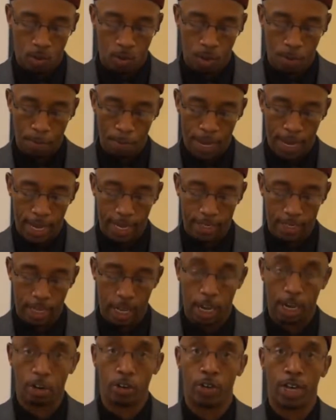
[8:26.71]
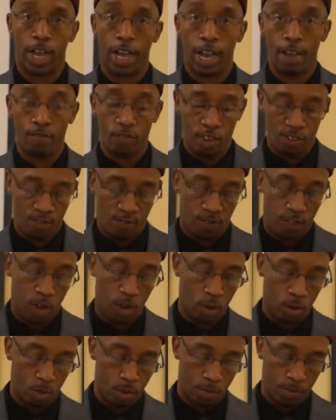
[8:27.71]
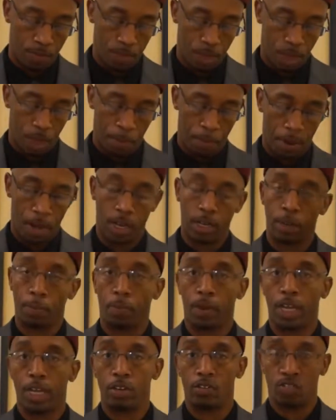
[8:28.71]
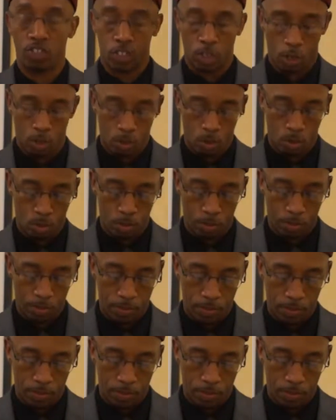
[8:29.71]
When man has conquered every foe upon the plane of soul,